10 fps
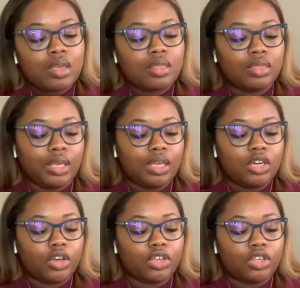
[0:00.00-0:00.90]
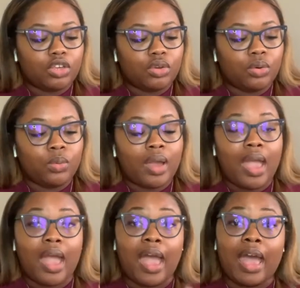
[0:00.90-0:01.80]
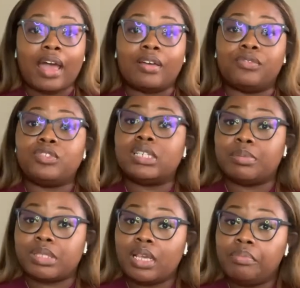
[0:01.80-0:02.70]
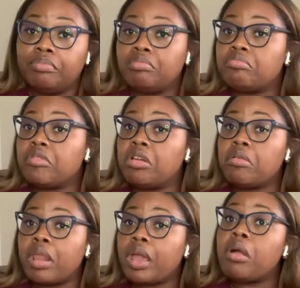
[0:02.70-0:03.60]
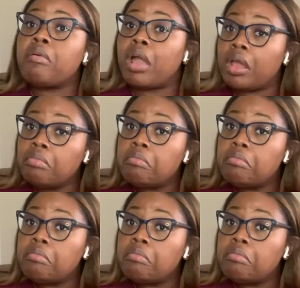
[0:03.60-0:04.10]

Then you have tipsy, and you're okay,